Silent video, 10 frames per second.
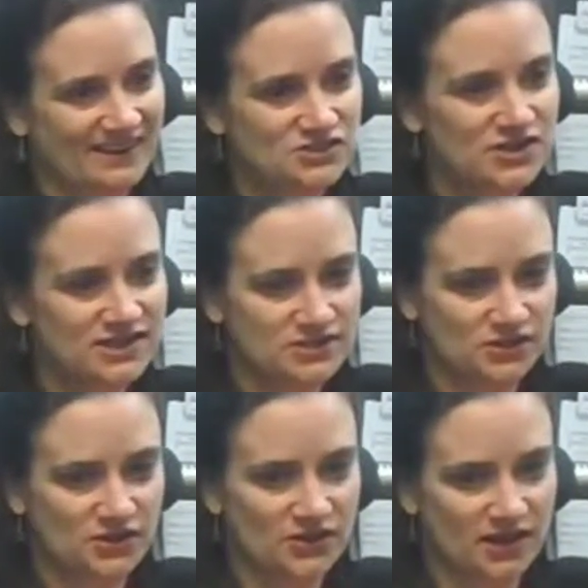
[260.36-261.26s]
Because you guys are
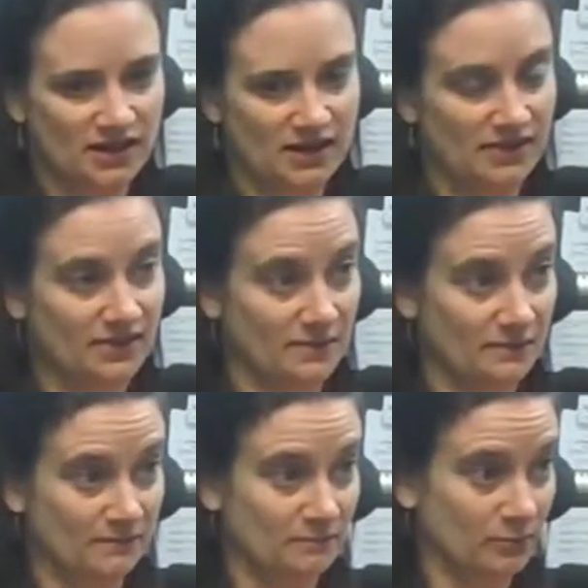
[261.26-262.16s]
located in
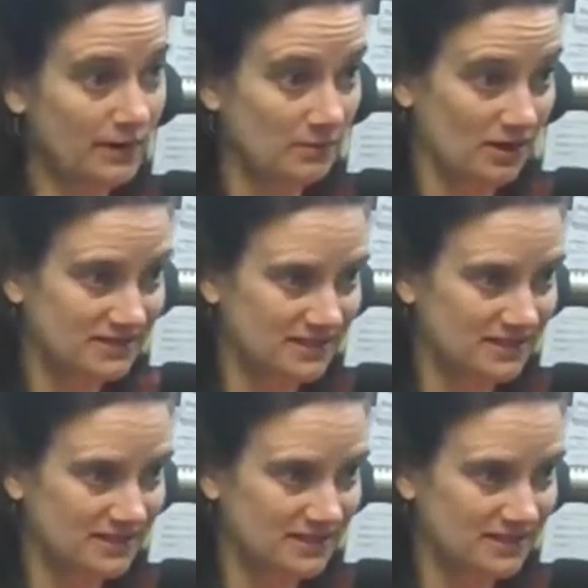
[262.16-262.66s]
the Breadbox,